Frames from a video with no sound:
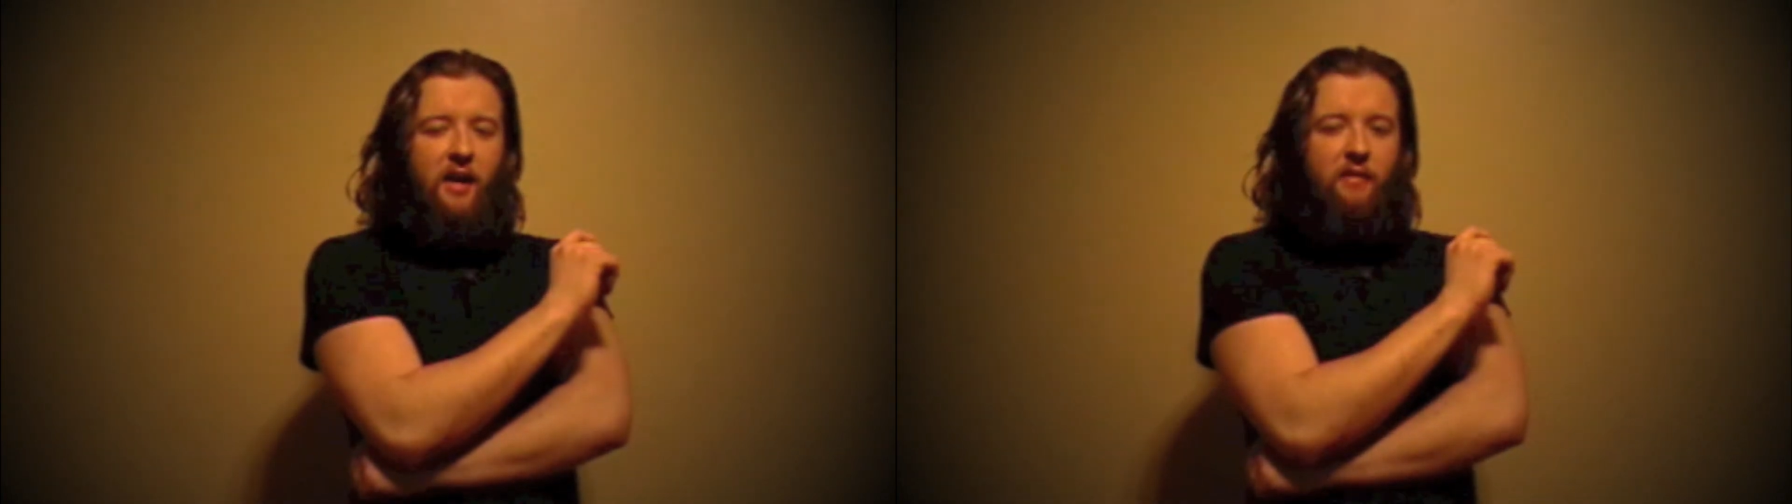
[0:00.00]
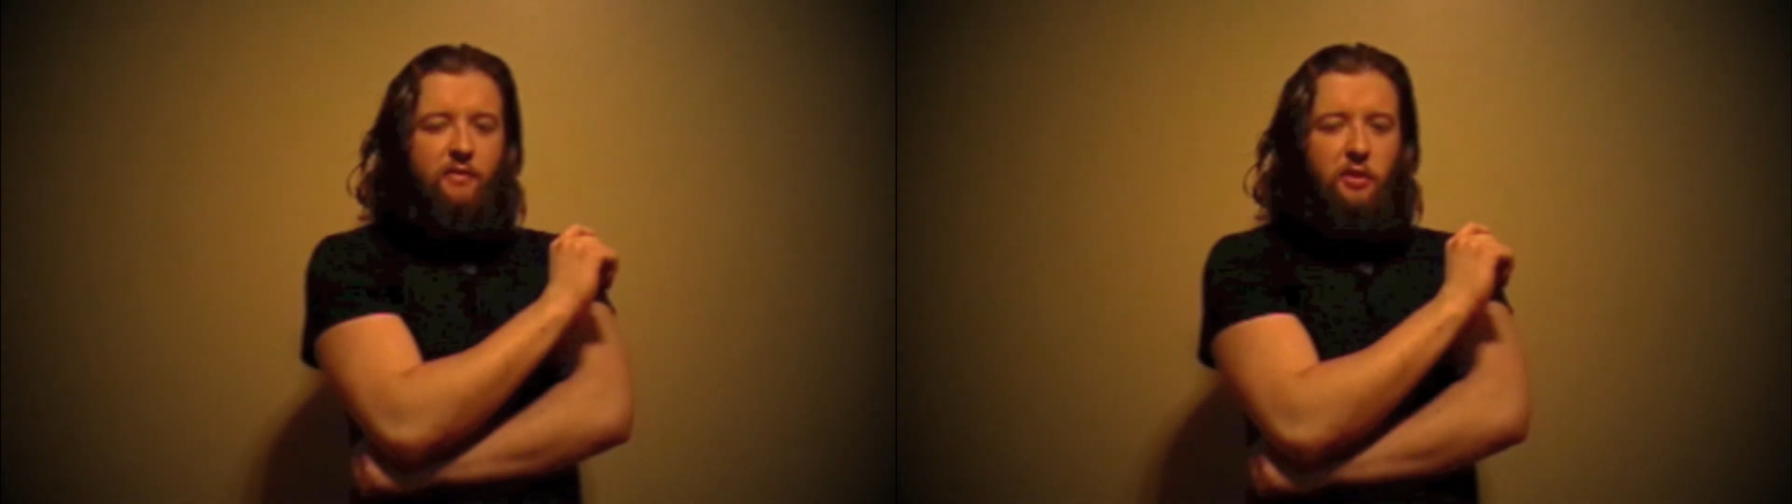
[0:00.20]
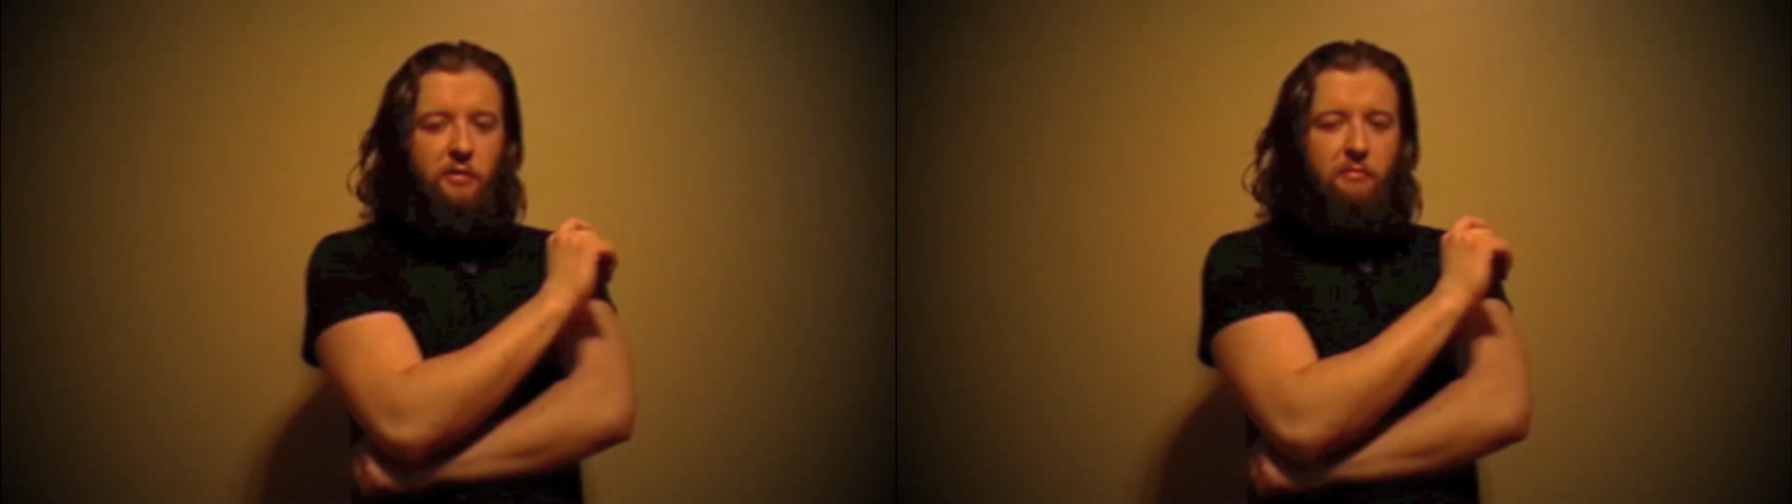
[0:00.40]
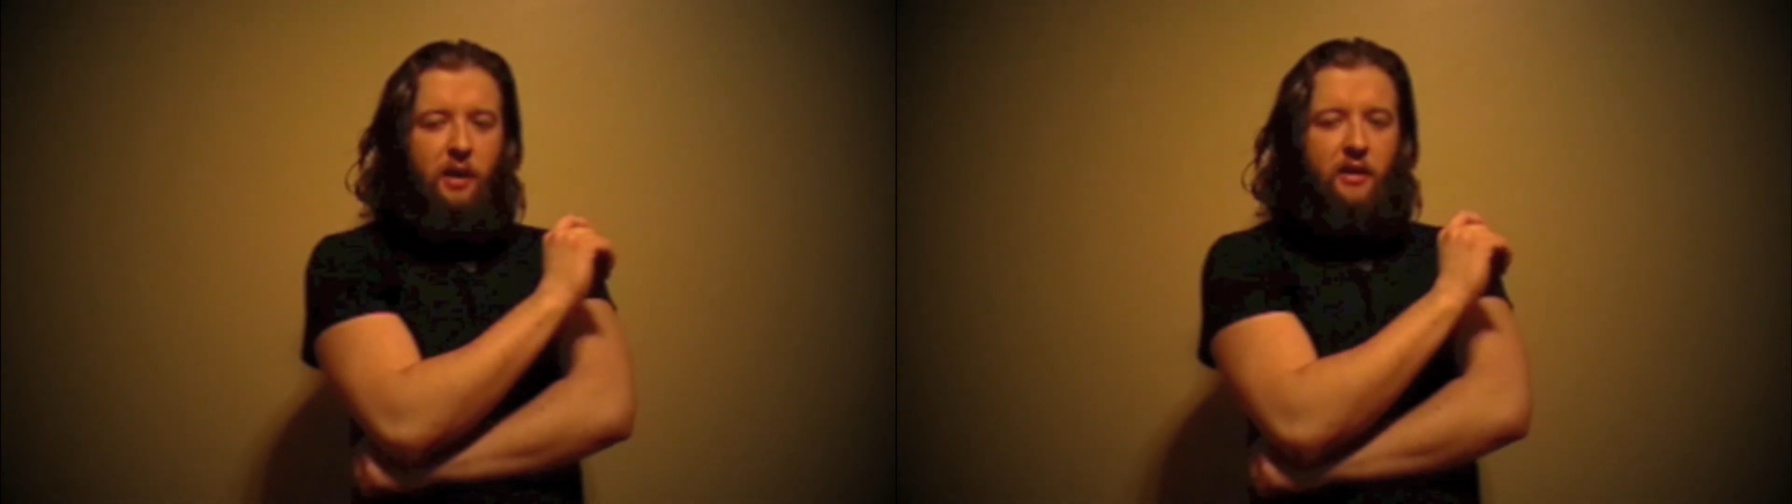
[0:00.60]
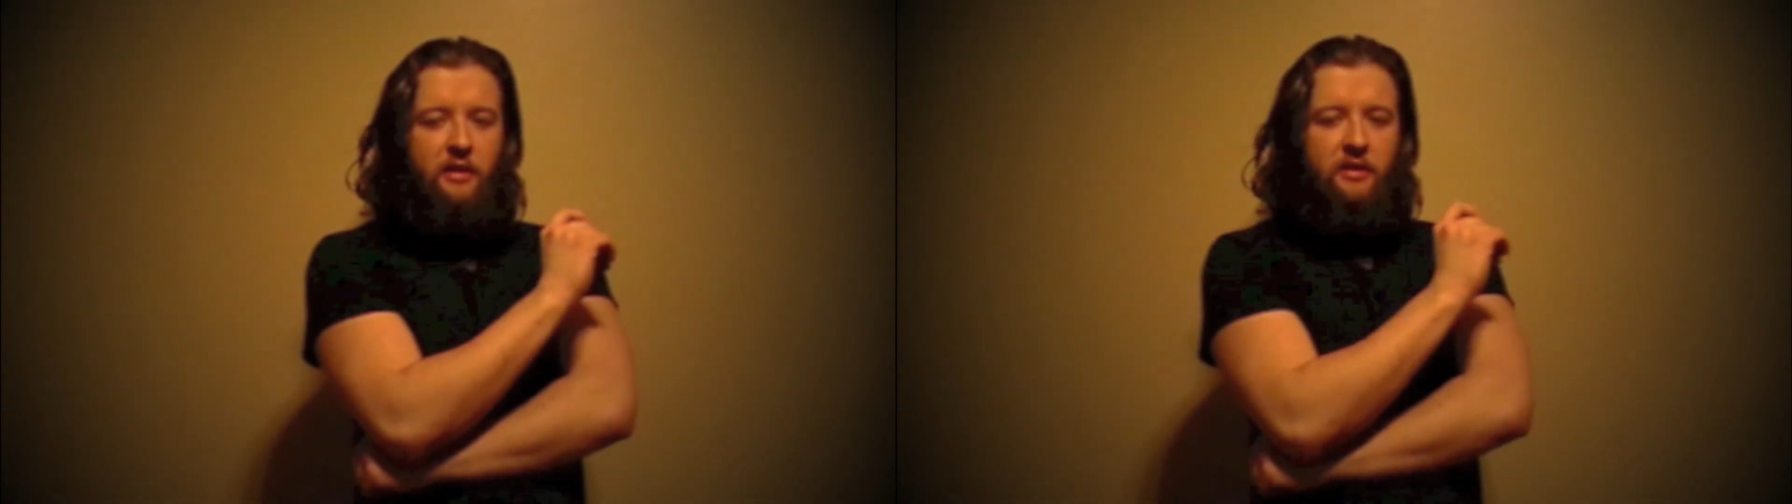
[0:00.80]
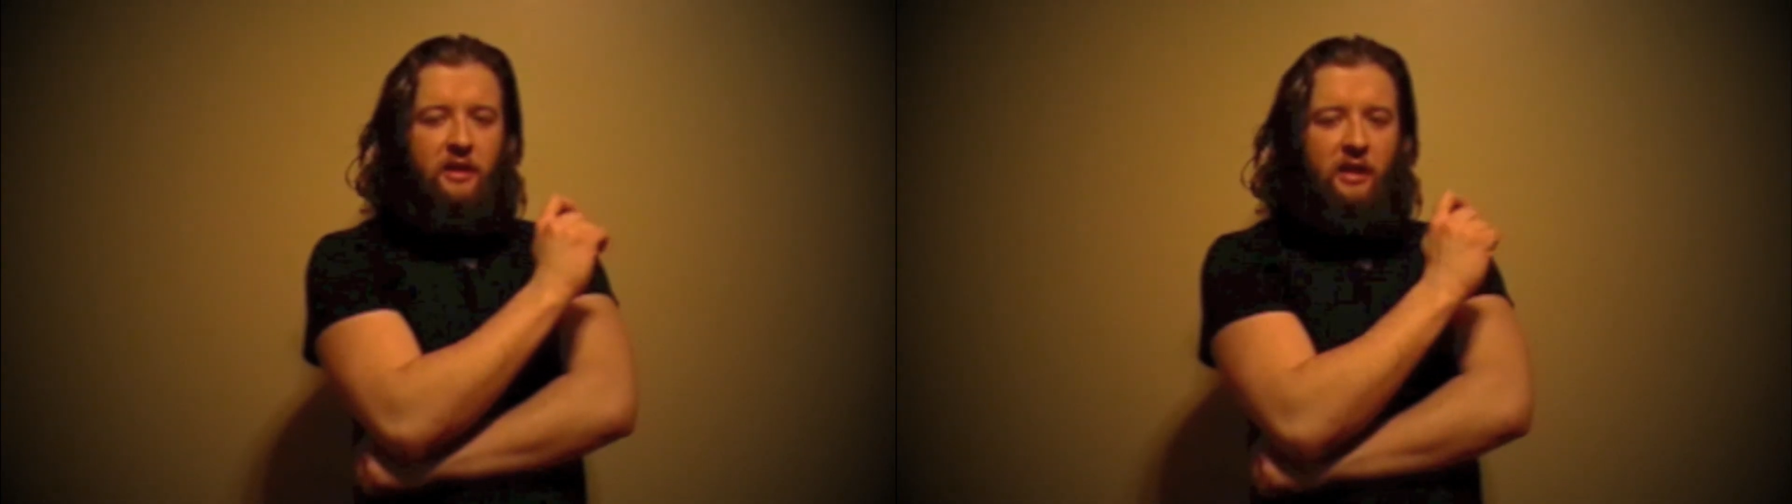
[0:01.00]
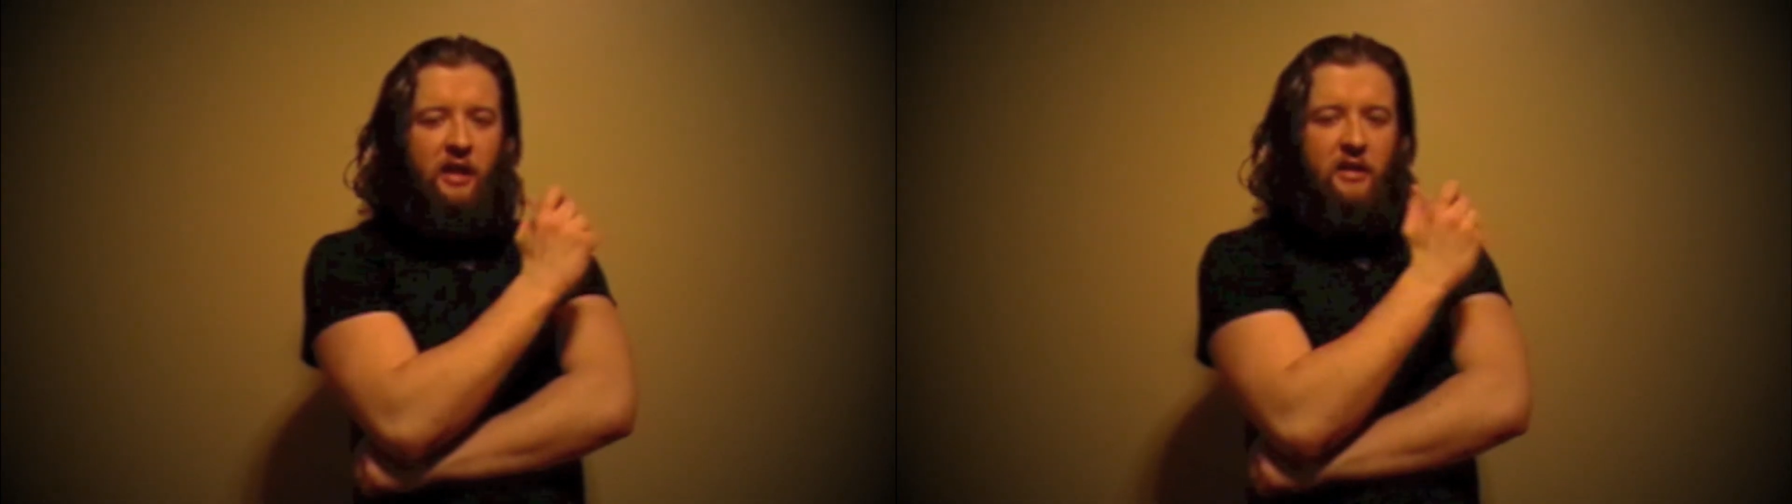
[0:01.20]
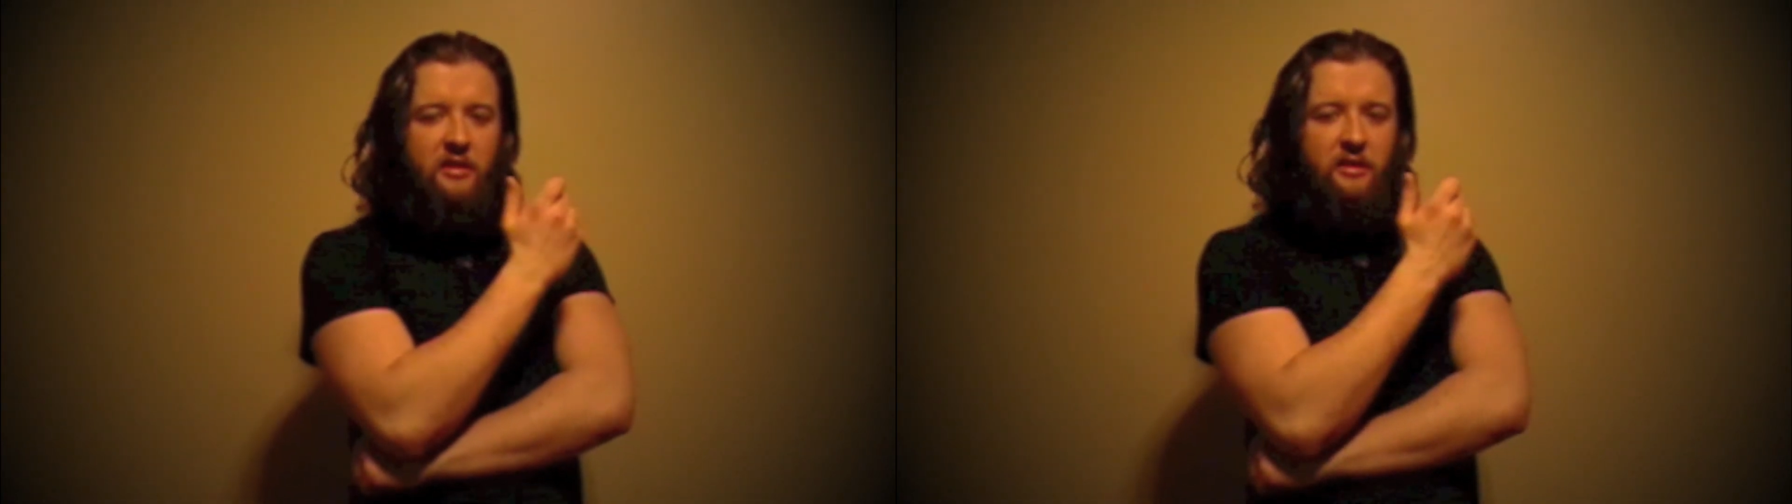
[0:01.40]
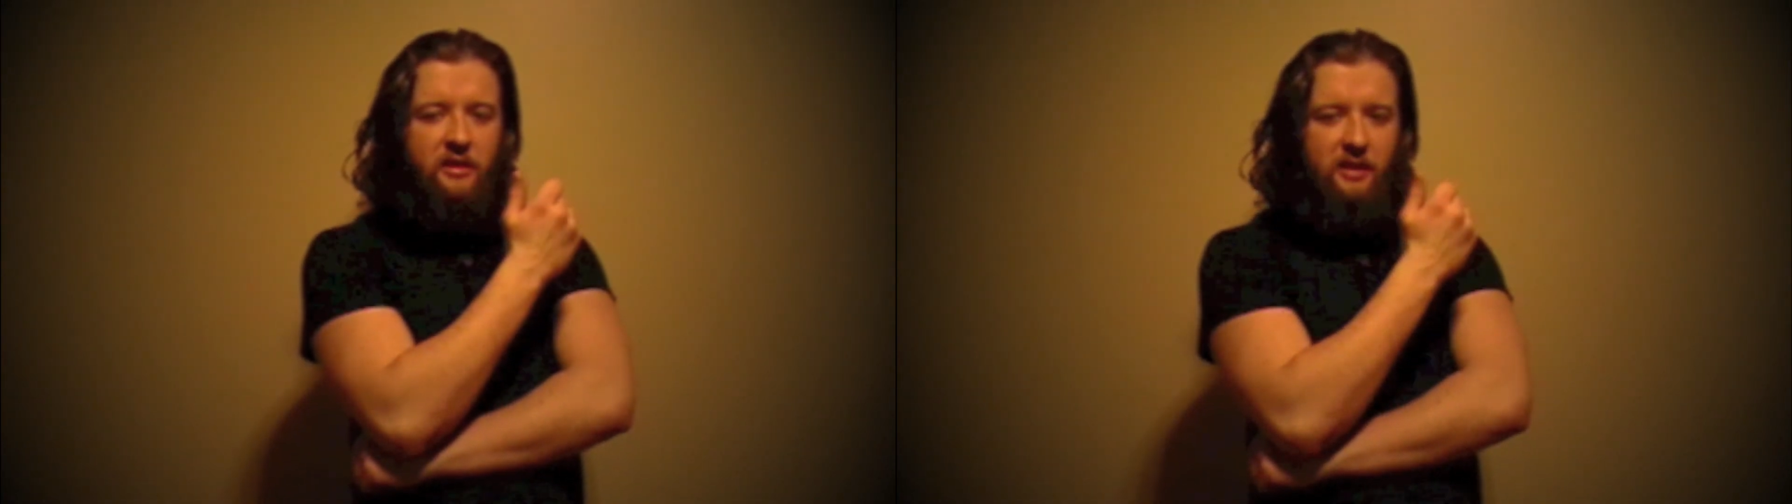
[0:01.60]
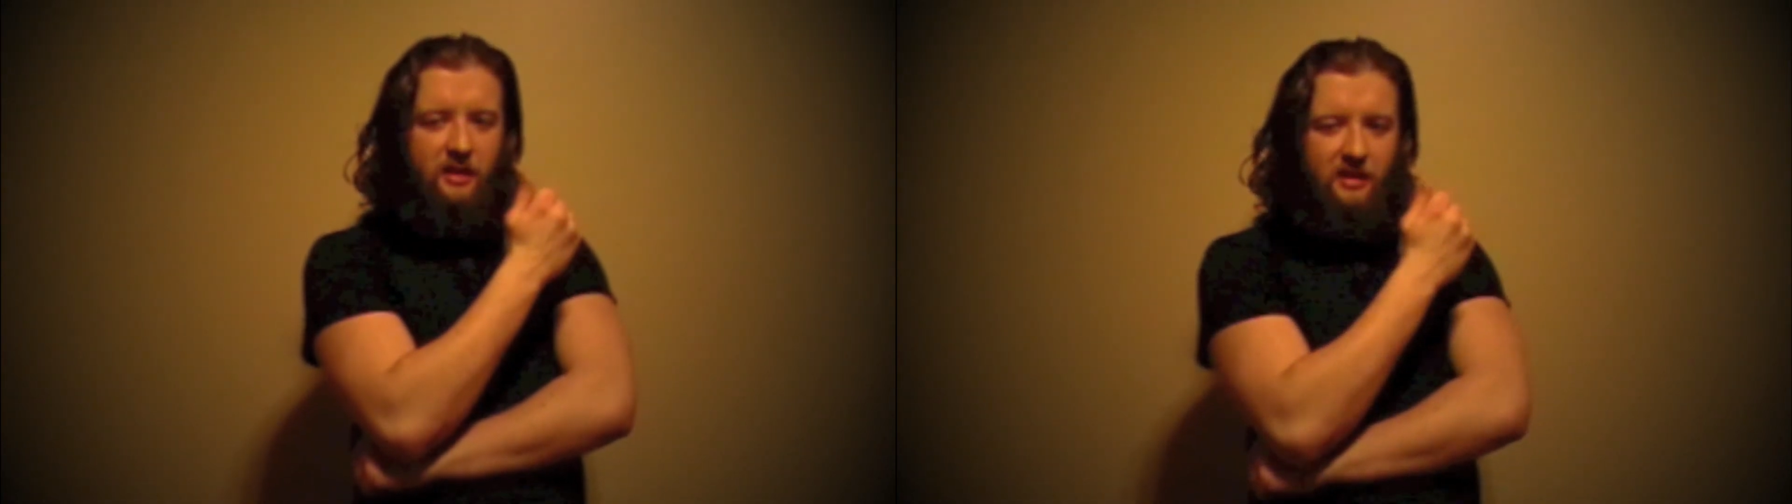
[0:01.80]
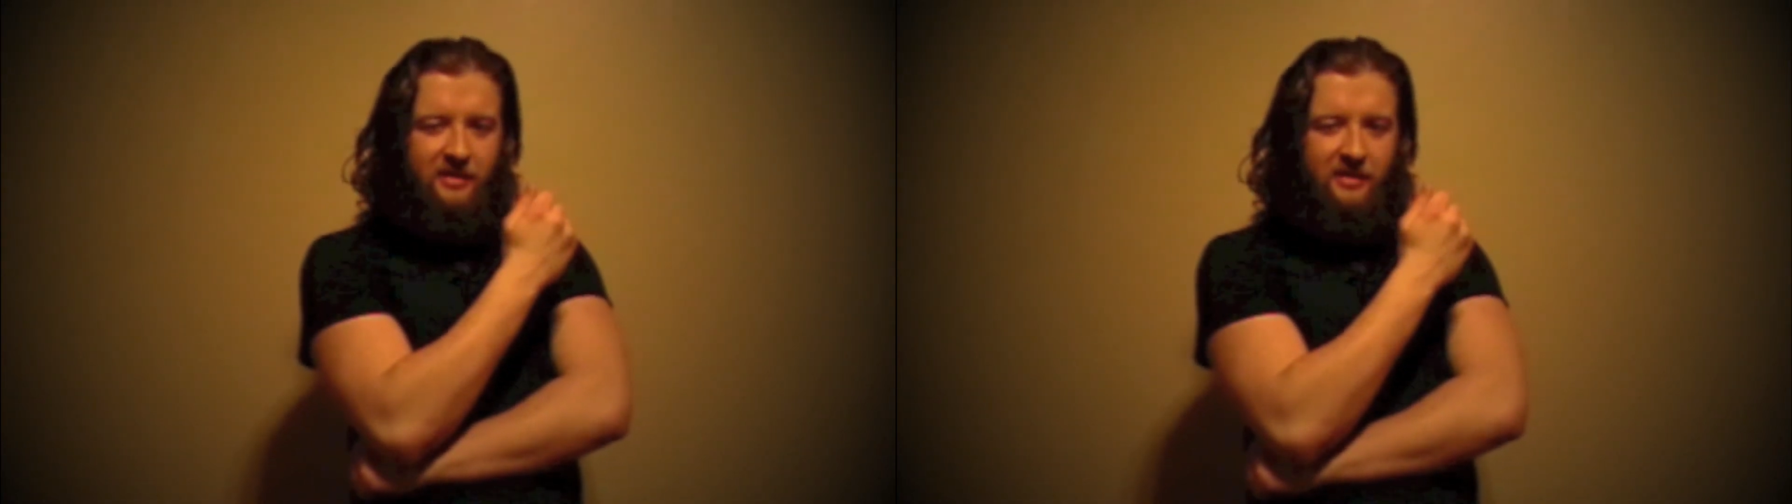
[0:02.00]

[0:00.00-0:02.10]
for her body's lust,